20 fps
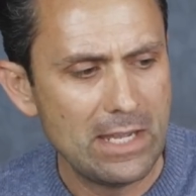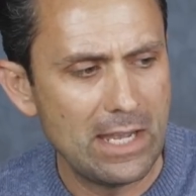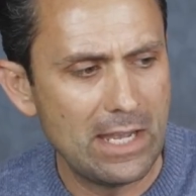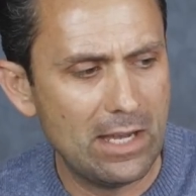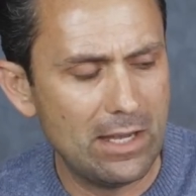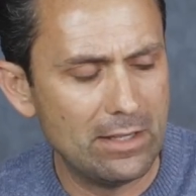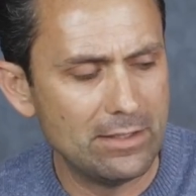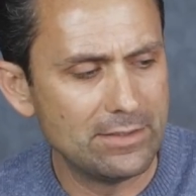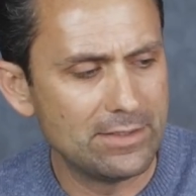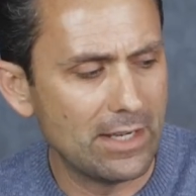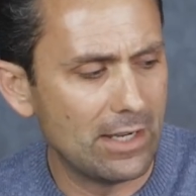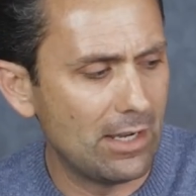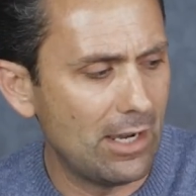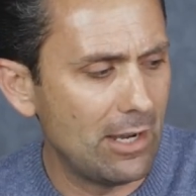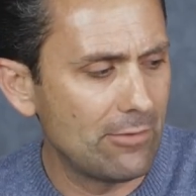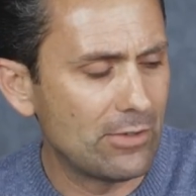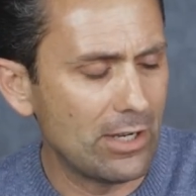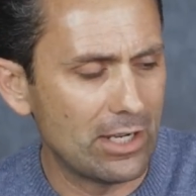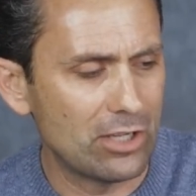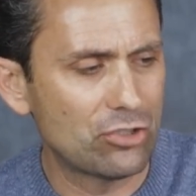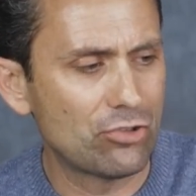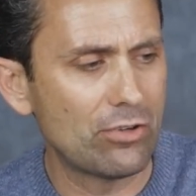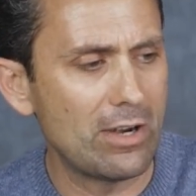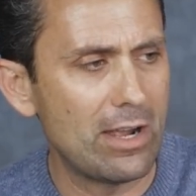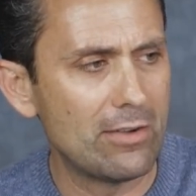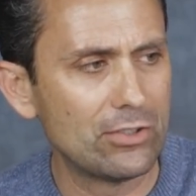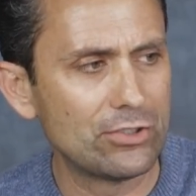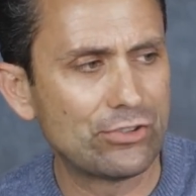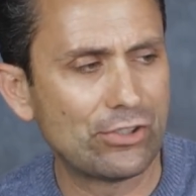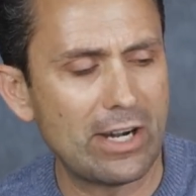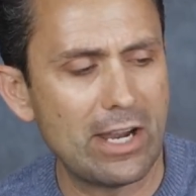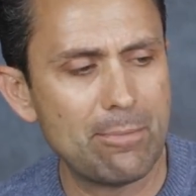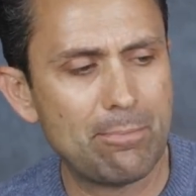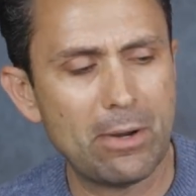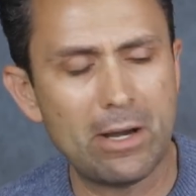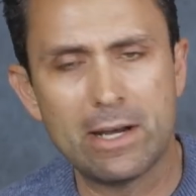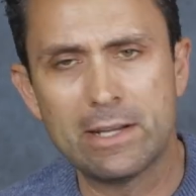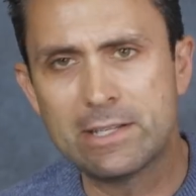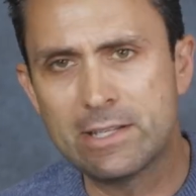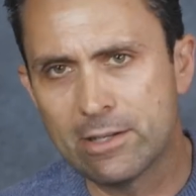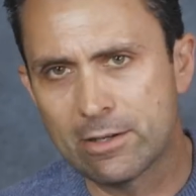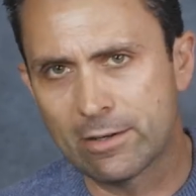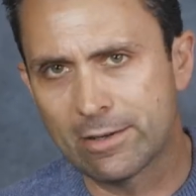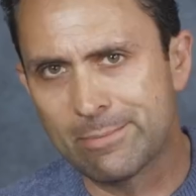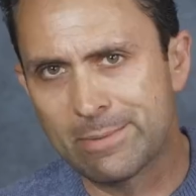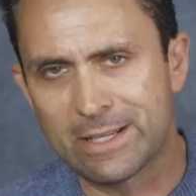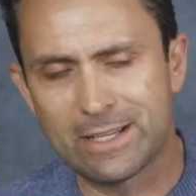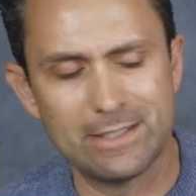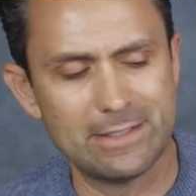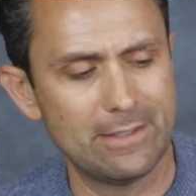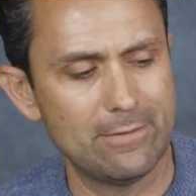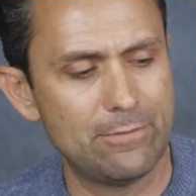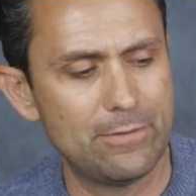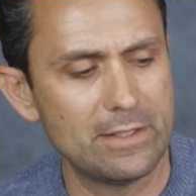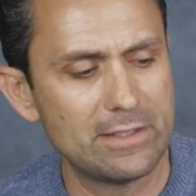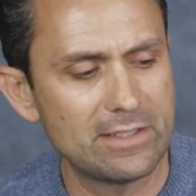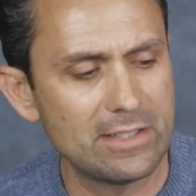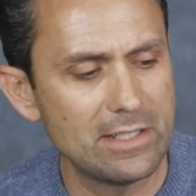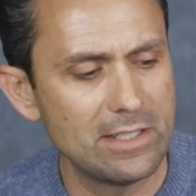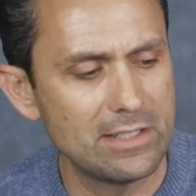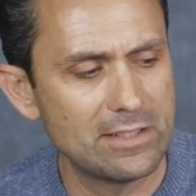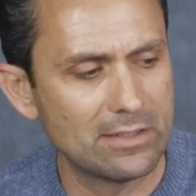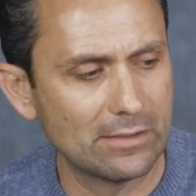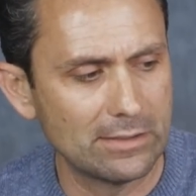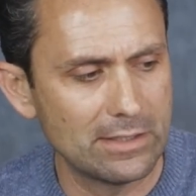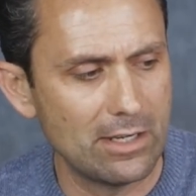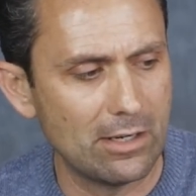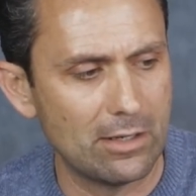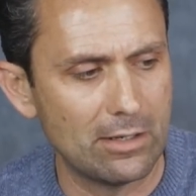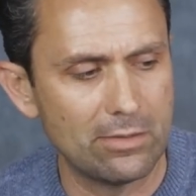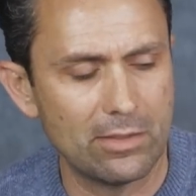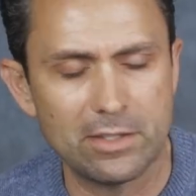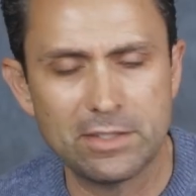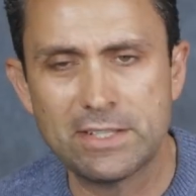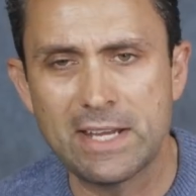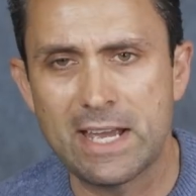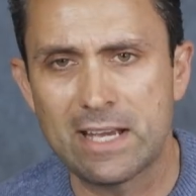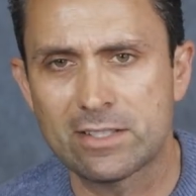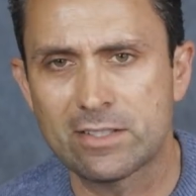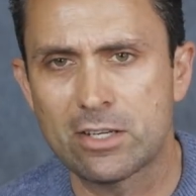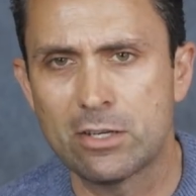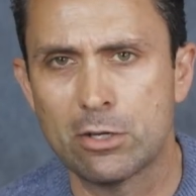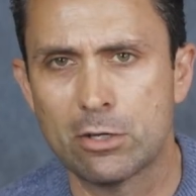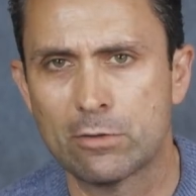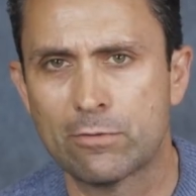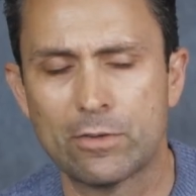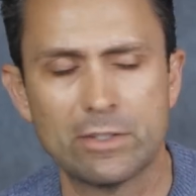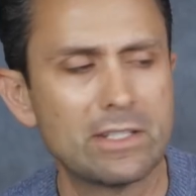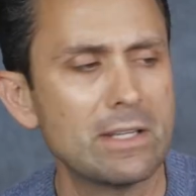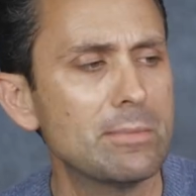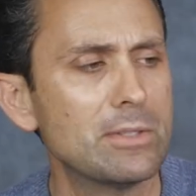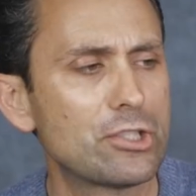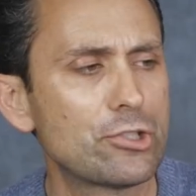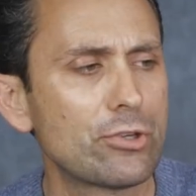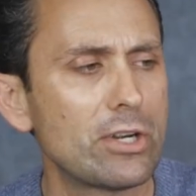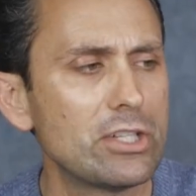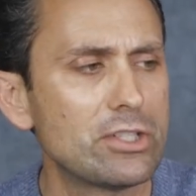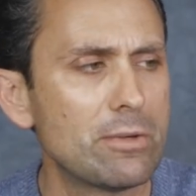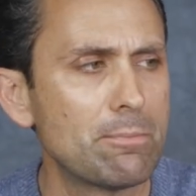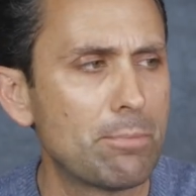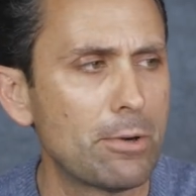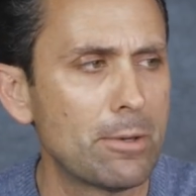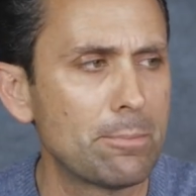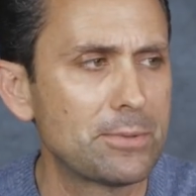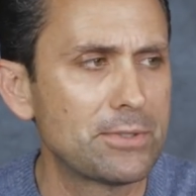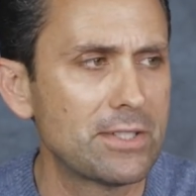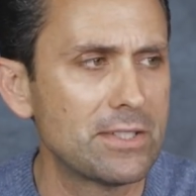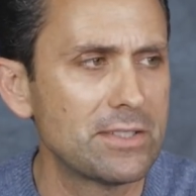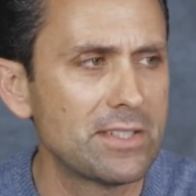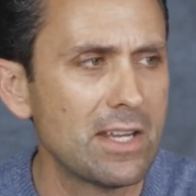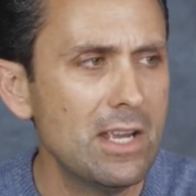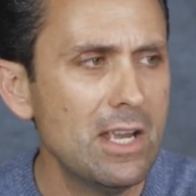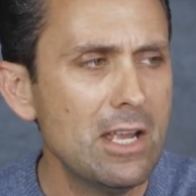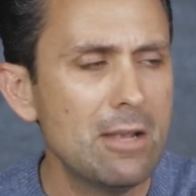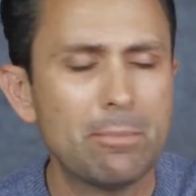And I've got a travel tripod here because it fits easily on the desk here for demonstration purposes.